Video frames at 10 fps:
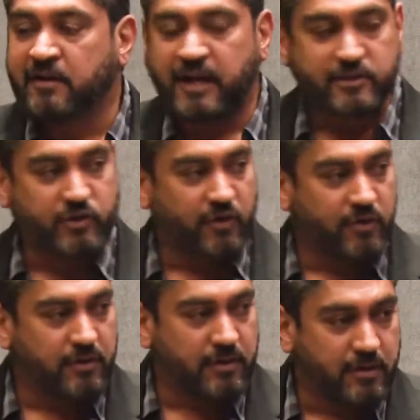And so
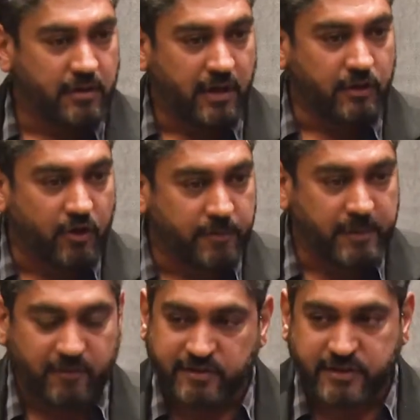a lot of
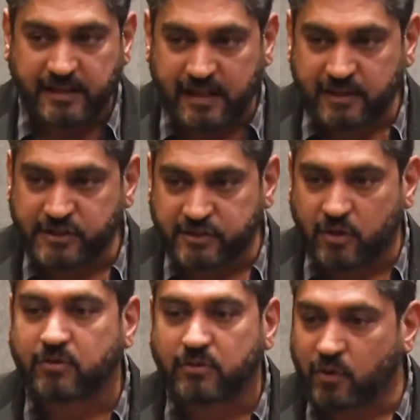people were saying that let's just
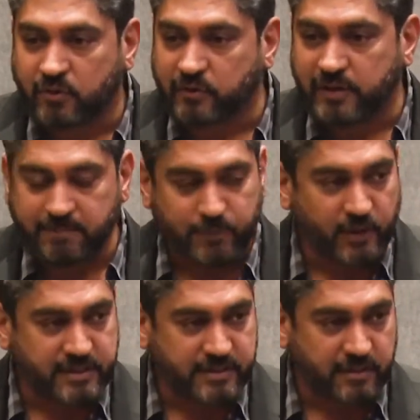not talk to the
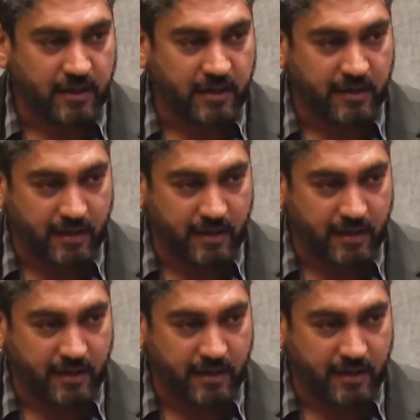employees uh,